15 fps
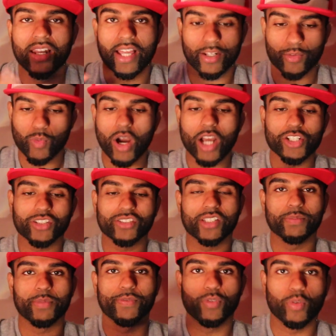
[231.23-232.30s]
Like what I just
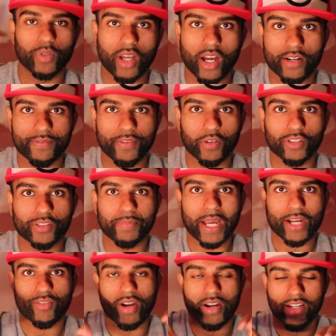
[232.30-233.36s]
said before, the unfocused
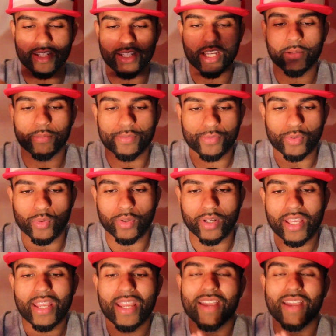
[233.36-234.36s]
background and he comes forward.